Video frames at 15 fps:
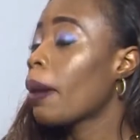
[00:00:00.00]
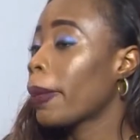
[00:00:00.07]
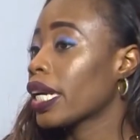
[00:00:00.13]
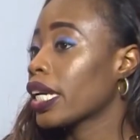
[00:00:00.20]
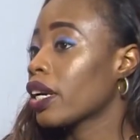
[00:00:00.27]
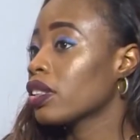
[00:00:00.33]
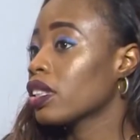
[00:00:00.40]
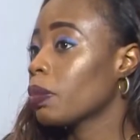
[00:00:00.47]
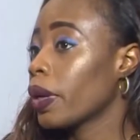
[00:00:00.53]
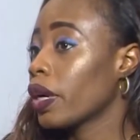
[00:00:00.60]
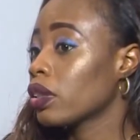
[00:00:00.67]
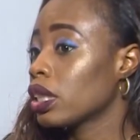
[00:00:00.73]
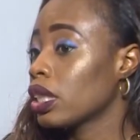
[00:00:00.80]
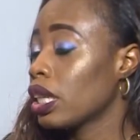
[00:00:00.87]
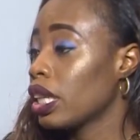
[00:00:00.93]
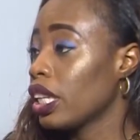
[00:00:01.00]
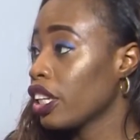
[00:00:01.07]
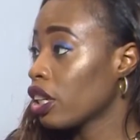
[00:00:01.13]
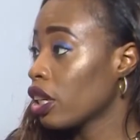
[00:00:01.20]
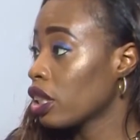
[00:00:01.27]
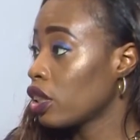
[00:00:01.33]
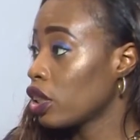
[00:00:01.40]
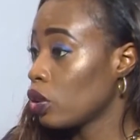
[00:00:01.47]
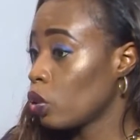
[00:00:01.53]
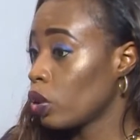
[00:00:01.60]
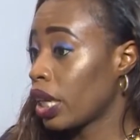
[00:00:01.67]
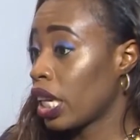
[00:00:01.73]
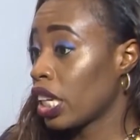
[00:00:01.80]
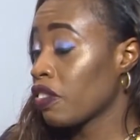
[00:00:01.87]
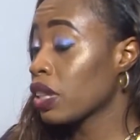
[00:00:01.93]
my counterparts in Lagos, they do that.